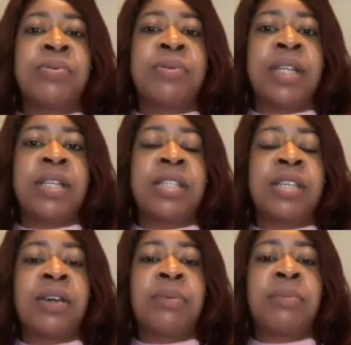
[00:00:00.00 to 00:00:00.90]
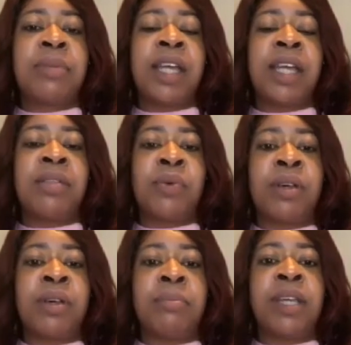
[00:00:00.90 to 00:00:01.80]
need to come together
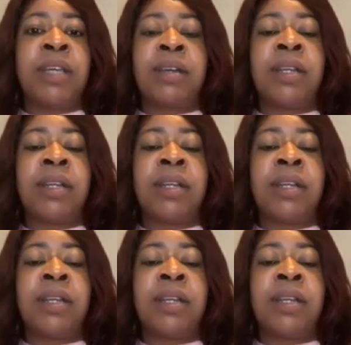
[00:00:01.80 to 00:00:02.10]
more and be a